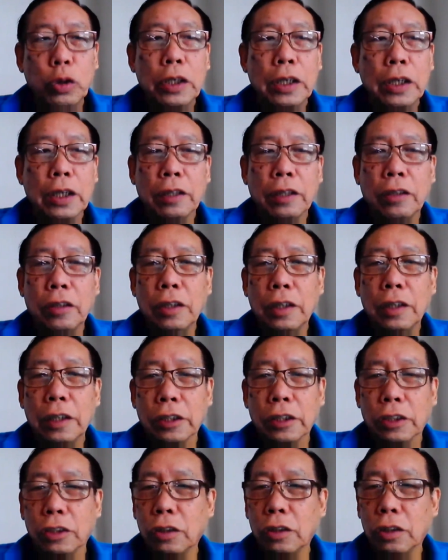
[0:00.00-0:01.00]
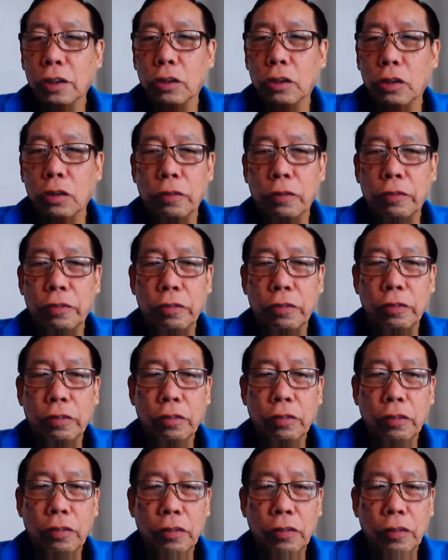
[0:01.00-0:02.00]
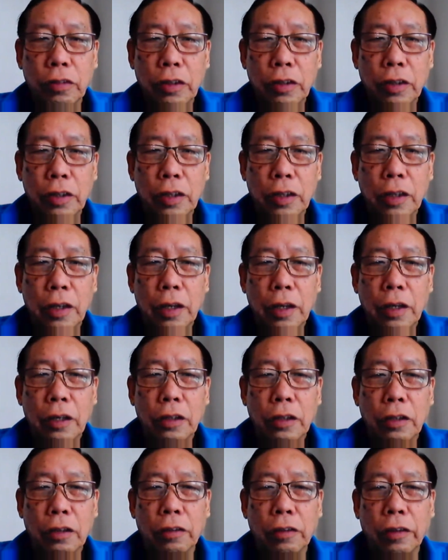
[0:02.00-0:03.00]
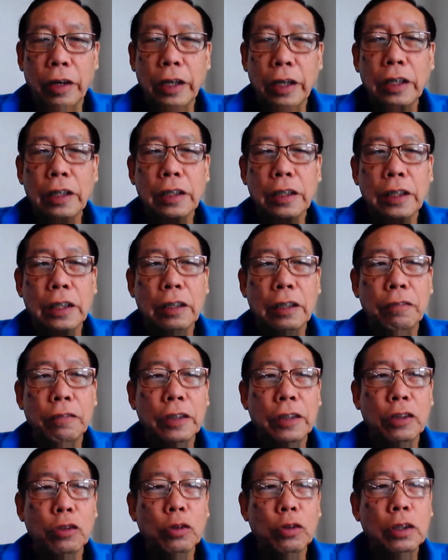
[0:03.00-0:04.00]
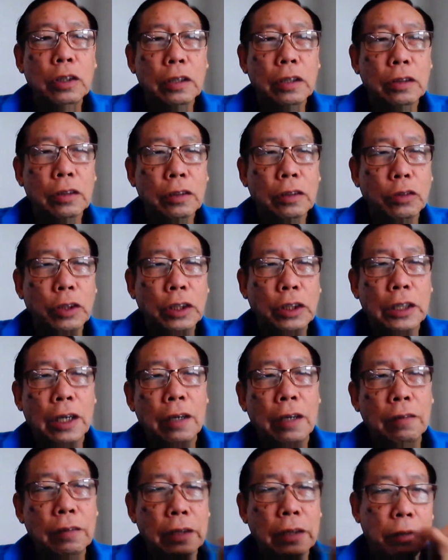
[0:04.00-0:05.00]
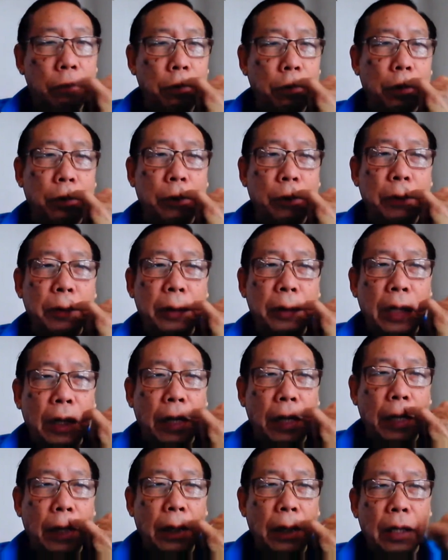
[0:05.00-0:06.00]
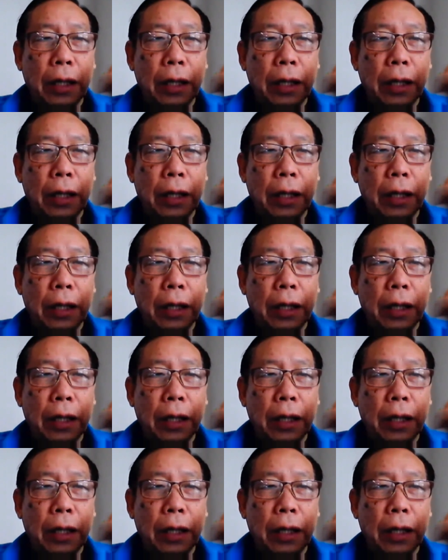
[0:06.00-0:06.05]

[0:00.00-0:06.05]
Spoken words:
Doing nothing is not growth. All right. If we don't reach out, if we don't